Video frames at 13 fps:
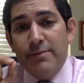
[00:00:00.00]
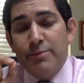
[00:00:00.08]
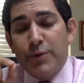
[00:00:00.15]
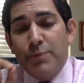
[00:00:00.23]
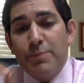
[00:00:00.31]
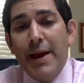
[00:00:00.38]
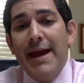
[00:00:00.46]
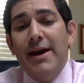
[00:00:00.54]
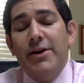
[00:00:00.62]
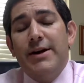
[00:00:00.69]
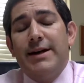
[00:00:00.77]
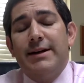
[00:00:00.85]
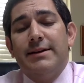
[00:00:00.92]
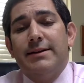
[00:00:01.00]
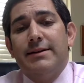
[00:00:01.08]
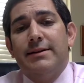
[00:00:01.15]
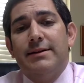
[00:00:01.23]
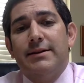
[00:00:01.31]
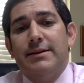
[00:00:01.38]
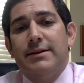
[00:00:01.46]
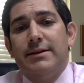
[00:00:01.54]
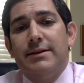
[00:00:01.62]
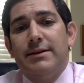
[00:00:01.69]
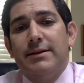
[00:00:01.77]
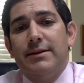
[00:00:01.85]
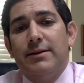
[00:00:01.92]
preparing,
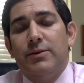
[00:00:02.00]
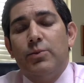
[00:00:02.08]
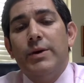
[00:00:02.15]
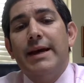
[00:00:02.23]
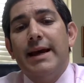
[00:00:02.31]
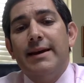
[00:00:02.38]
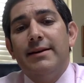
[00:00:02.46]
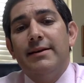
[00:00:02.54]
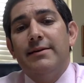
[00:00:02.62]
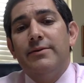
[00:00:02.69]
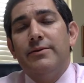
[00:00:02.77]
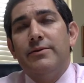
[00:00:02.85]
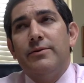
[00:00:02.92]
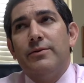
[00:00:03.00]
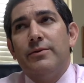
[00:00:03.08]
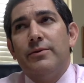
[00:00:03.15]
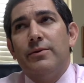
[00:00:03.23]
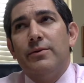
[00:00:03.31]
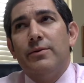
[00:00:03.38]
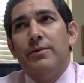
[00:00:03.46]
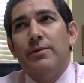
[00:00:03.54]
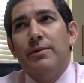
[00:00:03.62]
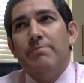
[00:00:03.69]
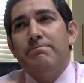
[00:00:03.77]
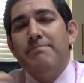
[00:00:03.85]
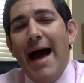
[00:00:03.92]
we can
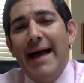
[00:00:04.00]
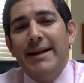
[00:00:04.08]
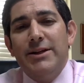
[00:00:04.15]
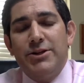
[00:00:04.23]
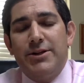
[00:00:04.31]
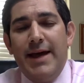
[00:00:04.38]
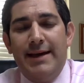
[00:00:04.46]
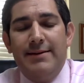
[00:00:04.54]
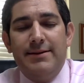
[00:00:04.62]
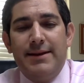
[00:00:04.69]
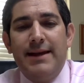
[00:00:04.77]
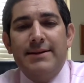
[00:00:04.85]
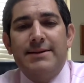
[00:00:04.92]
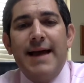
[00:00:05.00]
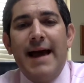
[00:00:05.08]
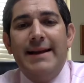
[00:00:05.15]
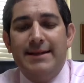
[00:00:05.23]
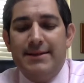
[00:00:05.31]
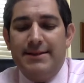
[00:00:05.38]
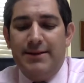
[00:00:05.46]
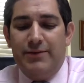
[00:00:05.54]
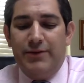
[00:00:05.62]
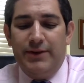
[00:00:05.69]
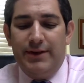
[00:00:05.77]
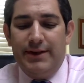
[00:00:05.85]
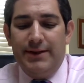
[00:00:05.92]
manage that sadness
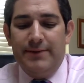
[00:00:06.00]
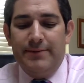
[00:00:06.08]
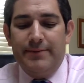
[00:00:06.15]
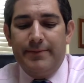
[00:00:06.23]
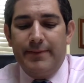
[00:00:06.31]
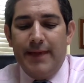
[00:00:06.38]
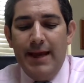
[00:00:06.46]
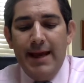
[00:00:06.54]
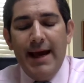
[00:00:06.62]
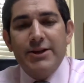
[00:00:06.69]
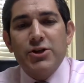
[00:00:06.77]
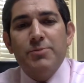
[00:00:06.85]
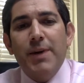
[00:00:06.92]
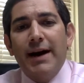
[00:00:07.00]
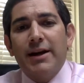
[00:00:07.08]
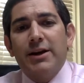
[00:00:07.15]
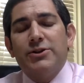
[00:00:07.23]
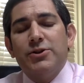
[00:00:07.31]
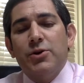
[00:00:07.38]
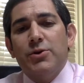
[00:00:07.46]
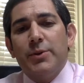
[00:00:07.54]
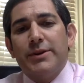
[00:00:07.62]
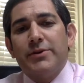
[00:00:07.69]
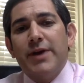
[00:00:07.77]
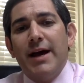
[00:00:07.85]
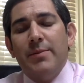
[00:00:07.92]
differently. And Shabbat Hazon, what
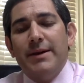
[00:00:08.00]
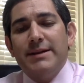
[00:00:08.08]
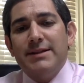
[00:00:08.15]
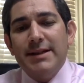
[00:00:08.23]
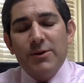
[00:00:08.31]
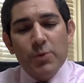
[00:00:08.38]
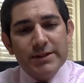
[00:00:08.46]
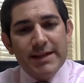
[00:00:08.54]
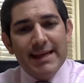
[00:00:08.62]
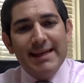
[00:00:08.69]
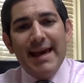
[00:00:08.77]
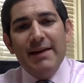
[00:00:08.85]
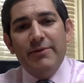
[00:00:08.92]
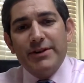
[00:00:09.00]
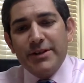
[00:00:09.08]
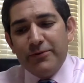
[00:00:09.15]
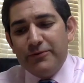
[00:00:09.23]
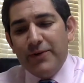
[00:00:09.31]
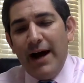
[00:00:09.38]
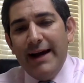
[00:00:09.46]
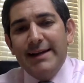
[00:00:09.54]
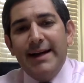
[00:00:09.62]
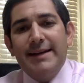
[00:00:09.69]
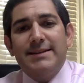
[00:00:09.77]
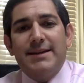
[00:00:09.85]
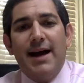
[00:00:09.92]
the rabbis did was they gave us a
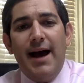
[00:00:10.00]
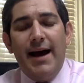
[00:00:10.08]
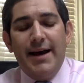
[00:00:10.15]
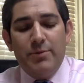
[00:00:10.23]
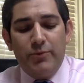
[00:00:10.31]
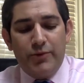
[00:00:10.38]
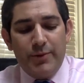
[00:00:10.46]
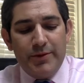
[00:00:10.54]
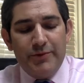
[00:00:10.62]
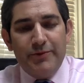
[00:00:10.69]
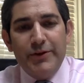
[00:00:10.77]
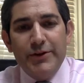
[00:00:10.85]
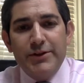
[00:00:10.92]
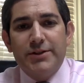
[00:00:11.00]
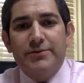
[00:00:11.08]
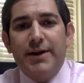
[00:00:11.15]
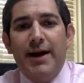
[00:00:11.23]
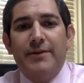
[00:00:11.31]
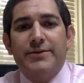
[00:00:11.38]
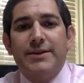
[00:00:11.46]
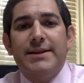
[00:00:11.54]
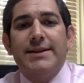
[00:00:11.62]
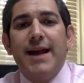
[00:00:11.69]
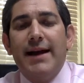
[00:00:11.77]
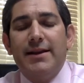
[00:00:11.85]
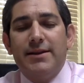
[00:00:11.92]
finite time from the 1st of Av to the
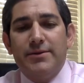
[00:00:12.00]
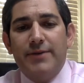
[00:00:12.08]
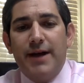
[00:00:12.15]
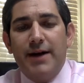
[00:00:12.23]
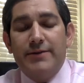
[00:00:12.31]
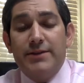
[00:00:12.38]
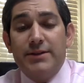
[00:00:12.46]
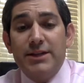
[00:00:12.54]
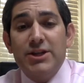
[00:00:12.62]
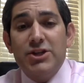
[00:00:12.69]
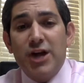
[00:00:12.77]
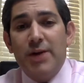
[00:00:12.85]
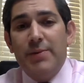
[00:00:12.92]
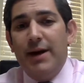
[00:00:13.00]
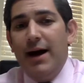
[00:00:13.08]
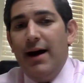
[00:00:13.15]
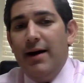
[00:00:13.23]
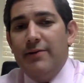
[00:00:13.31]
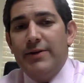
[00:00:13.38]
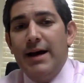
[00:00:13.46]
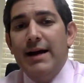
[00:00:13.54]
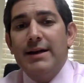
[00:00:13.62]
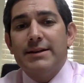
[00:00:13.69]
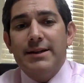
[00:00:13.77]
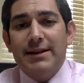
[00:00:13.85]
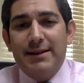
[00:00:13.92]
9th of Av to Tisha B'Av
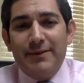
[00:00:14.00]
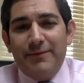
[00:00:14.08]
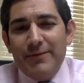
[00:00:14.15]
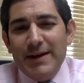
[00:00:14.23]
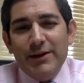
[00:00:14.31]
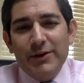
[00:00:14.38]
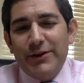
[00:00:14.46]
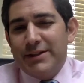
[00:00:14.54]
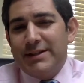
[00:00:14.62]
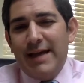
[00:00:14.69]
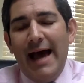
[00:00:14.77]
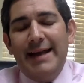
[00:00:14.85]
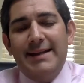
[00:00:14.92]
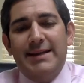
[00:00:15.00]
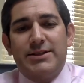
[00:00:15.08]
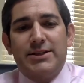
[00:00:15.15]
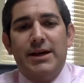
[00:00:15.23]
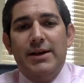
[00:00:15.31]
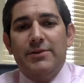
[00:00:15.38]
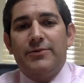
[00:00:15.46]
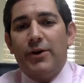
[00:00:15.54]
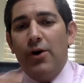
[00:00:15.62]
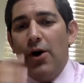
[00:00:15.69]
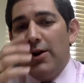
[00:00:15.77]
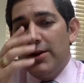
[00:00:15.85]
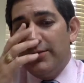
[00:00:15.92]
to feel the sadness for
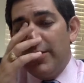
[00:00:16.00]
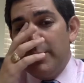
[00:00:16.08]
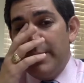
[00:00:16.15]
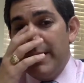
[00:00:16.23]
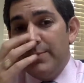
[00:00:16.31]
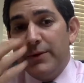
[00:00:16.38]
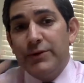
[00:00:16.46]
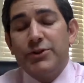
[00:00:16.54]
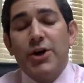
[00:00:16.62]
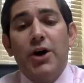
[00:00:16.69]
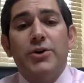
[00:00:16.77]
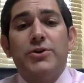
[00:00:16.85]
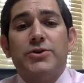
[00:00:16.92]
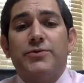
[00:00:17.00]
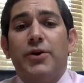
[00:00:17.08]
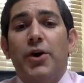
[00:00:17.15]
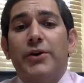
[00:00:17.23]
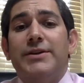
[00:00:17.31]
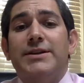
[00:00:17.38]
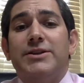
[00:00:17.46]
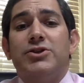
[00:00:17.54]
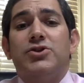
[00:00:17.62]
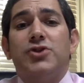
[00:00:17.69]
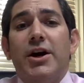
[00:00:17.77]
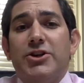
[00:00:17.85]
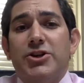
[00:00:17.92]
all of our people's sorrows, for all the
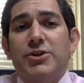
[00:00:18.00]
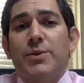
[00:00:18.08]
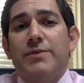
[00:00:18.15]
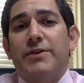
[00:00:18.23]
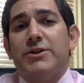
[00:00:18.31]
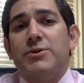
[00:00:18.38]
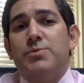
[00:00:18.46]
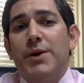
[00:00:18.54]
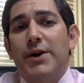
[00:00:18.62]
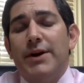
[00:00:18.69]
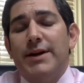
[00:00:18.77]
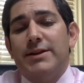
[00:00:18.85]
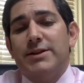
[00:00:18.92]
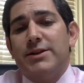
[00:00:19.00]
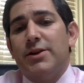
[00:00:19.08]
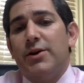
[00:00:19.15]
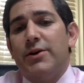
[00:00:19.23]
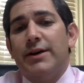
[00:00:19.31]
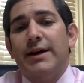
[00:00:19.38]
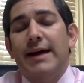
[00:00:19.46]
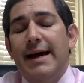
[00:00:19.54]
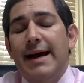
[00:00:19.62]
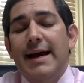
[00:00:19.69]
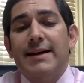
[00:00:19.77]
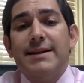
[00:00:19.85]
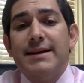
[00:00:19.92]
destruction we've experienced and all the
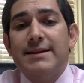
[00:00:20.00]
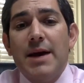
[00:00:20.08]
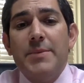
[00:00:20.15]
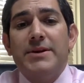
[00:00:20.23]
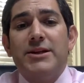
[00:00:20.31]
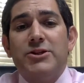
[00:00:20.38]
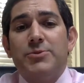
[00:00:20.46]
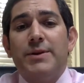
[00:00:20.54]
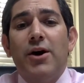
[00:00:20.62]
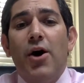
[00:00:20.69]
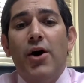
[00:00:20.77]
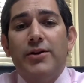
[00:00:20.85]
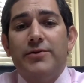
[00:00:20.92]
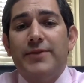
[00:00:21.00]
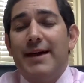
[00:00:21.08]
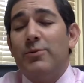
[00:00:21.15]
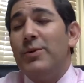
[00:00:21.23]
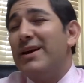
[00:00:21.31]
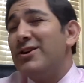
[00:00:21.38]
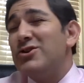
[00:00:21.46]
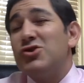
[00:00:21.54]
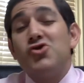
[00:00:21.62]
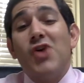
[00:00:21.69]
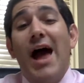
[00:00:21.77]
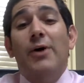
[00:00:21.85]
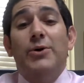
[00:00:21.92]
anti-Semitism and all of that. We could
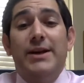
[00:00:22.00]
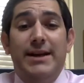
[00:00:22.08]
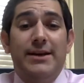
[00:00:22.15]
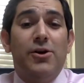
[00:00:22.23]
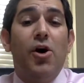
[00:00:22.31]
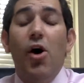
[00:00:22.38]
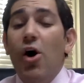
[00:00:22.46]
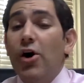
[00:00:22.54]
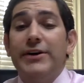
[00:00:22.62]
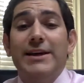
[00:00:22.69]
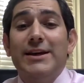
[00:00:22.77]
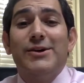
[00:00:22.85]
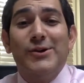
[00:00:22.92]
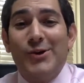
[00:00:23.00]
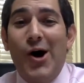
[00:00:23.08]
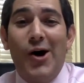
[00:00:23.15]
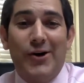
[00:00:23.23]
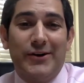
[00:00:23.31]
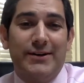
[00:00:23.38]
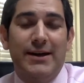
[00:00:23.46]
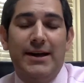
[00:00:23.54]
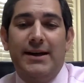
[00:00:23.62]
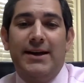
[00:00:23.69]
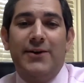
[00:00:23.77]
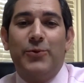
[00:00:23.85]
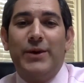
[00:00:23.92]
drown in it all year long
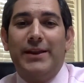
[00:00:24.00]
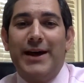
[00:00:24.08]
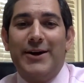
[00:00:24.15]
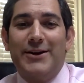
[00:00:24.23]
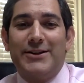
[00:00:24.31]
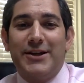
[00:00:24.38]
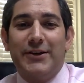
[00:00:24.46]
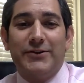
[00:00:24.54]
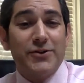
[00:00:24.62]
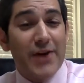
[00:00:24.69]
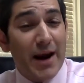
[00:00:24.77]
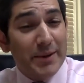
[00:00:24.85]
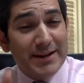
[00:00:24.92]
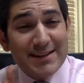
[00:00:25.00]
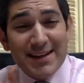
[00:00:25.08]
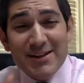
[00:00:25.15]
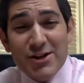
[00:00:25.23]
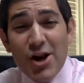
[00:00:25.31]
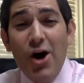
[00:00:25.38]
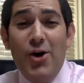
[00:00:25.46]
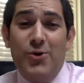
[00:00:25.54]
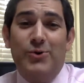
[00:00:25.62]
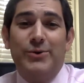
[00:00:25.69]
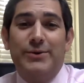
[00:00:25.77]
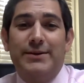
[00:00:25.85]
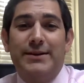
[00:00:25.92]
if we let ourselves. The rabbi said, no,
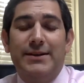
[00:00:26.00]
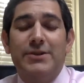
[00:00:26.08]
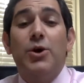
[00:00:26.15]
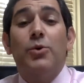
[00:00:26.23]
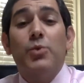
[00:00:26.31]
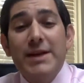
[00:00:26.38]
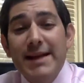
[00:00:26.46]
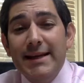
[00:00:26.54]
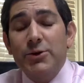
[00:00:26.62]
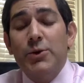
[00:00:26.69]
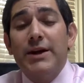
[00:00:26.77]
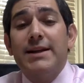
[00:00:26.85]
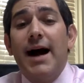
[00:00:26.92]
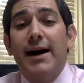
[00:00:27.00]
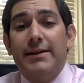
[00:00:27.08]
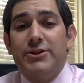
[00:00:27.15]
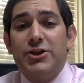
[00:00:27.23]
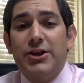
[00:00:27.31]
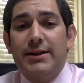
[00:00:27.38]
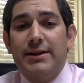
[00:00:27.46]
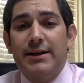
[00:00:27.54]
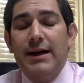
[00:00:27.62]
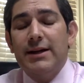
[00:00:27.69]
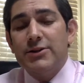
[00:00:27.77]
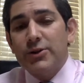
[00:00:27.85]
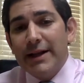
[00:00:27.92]
we need to acknowledge it.
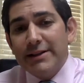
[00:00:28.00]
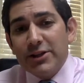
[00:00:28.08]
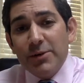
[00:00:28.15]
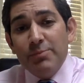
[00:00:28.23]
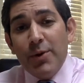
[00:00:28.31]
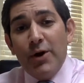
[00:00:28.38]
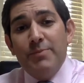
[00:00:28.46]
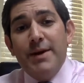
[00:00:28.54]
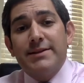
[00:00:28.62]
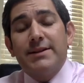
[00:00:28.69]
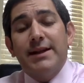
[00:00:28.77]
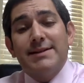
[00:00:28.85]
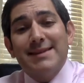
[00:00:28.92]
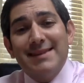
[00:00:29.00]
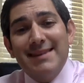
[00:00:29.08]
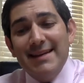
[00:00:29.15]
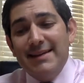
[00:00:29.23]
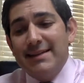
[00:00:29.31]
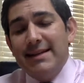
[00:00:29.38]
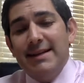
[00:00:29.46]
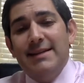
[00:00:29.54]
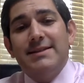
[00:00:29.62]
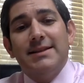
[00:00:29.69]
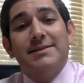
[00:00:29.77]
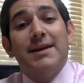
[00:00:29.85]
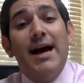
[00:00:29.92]
So let's compartmentalize it. This is
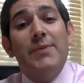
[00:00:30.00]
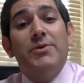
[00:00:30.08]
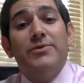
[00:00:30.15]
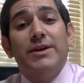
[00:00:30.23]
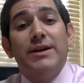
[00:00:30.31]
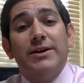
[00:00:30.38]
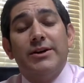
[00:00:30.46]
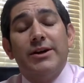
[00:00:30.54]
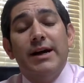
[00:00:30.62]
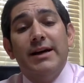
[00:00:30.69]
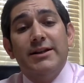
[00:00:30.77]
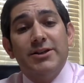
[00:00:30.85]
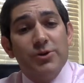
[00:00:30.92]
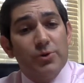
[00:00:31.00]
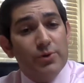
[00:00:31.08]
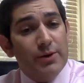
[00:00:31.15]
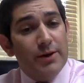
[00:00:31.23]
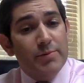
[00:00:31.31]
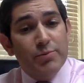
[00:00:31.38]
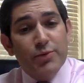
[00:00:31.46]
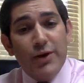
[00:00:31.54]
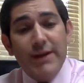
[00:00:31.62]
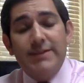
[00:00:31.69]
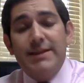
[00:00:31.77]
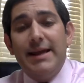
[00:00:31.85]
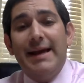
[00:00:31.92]
the time of year to
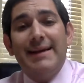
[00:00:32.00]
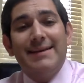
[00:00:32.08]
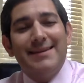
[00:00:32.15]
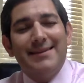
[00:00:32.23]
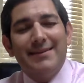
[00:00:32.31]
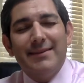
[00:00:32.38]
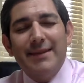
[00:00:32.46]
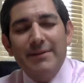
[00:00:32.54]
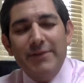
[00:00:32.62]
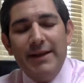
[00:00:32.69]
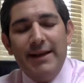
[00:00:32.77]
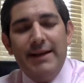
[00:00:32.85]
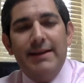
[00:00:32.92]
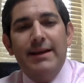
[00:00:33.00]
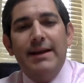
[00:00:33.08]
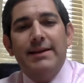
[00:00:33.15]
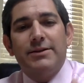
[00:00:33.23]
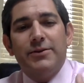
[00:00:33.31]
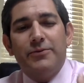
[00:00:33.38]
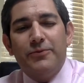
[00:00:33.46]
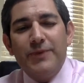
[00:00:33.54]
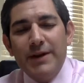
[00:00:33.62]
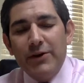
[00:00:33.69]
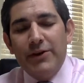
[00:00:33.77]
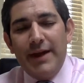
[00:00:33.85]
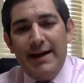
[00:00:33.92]
embrace that, to live in it, to
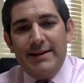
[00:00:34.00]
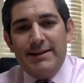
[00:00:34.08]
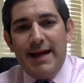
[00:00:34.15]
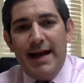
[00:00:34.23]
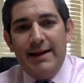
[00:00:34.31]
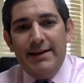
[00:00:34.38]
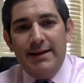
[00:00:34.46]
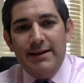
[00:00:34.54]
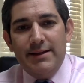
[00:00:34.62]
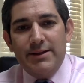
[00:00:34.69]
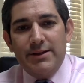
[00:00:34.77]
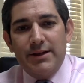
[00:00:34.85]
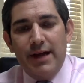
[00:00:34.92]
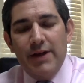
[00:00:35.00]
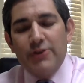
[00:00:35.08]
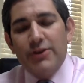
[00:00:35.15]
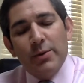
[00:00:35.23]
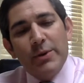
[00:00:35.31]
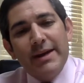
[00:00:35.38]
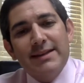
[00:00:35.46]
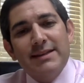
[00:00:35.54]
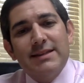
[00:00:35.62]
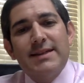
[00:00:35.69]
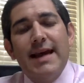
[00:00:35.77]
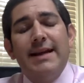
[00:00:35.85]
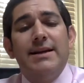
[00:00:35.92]
feel that sadness, so that we can
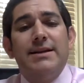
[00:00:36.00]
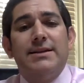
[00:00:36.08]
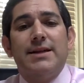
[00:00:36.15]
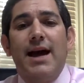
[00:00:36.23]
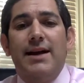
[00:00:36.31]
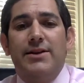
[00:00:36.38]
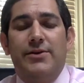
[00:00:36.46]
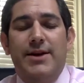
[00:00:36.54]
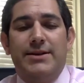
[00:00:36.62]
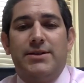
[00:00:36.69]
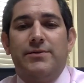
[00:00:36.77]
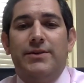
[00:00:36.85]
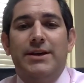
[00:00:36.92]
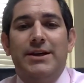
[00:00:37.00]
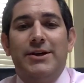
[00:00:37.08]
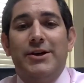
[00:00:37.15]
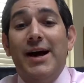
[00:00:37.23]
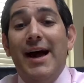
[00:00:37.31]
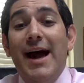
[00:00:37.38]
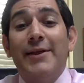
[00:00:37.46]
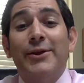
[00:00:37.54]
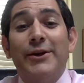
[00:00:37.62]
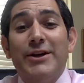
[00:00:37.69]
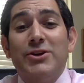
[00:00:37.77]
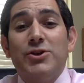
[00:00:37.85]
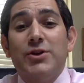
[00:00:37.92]
set it aside the rest of the year and look
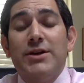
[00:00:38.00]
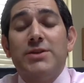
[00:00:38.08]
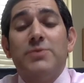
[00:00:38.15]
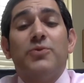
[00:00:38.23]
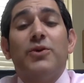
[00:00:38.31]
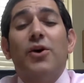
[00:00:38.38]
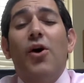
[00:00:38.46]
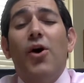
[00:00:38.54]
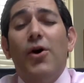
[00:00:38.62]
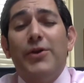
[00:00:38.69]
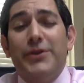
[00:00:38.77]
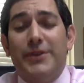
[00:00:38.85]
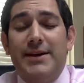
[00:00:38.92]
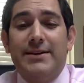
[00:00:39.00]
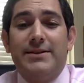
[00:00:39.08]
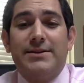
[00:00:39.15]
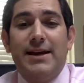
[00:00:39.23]
at Judaism for all the things